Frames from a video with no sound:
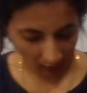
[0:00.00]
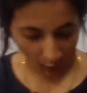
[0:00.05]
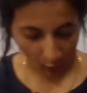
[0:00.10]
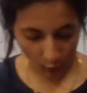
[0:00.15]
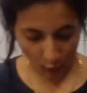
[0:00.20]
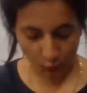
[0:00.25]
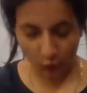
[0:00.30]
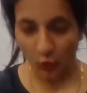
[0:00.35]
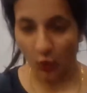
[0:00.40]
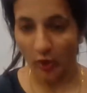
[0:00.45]
How
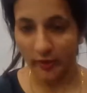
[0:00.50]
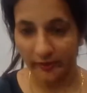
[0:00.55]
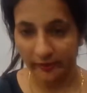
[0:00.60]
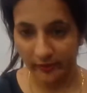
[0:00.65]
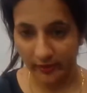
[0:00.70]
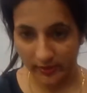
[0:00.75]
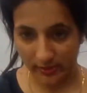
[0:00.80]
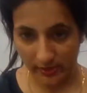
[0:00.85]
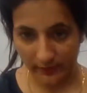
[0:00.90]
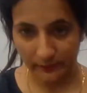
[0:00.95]
do
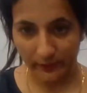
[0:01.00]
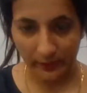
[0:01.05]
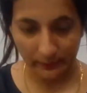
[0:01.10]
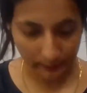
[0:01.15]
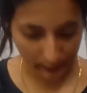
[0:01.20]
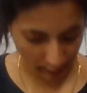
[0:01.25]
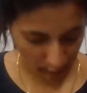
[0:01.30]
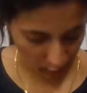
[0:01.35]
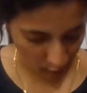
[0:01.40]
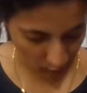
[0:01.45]
organisms
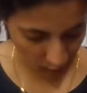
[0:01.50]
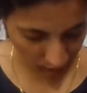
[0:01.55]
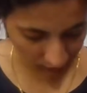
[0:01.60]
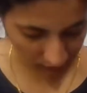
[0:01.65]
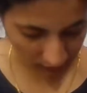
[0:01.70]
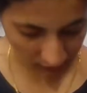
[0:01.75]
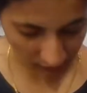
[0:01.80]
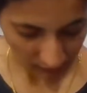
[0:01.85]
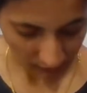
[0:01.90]
reproduce?